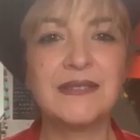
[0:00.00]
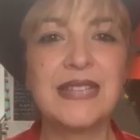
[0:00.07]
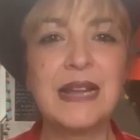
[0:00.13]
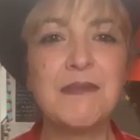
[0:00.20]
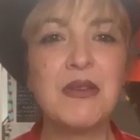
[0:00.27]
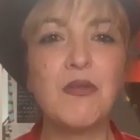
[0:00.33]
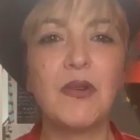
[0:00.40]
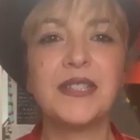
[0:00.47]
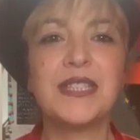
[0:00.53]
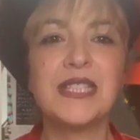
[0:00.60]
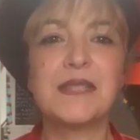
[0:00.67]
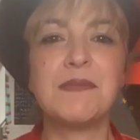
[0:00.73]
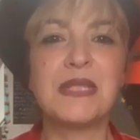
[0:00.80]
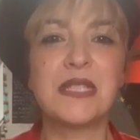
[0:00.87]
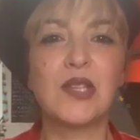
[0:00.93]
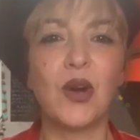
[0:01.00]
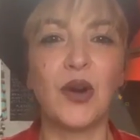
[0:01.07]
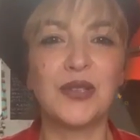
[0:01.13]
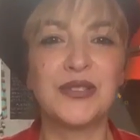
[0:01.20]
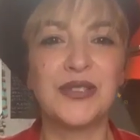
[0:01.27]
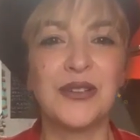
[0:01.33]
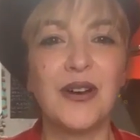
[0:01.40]
Tell me what is
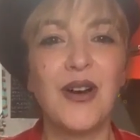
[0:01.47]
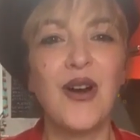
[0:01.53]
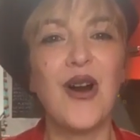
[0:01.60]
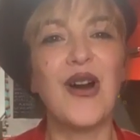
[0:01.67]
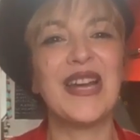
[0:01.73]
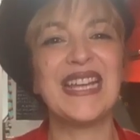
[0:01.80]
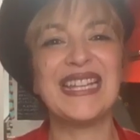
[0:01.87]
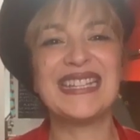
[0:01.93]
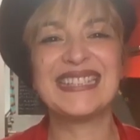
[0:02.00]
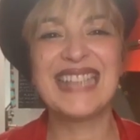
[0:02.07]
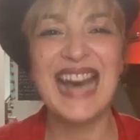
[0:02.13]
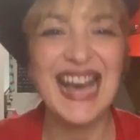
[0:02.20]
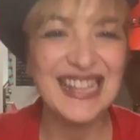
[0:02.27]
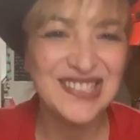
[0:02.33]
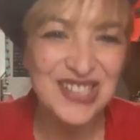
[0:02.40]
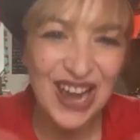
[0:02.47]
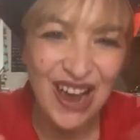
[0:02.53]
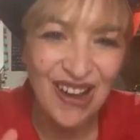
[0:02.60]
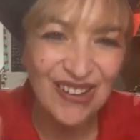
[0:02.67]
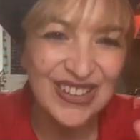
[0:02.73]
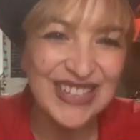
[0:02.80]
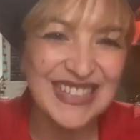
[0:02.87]
MOSCATO. Oh, Hilda,
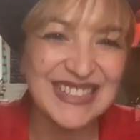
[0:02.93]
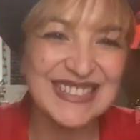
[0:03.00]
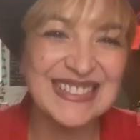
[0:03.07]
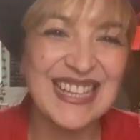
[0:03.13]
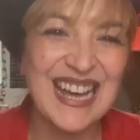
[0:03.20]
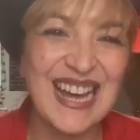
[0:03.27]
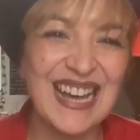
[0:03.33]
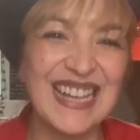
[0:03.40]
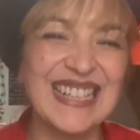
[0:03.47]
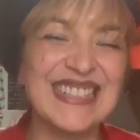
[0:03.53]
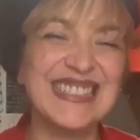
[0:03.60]
ciao Hilda.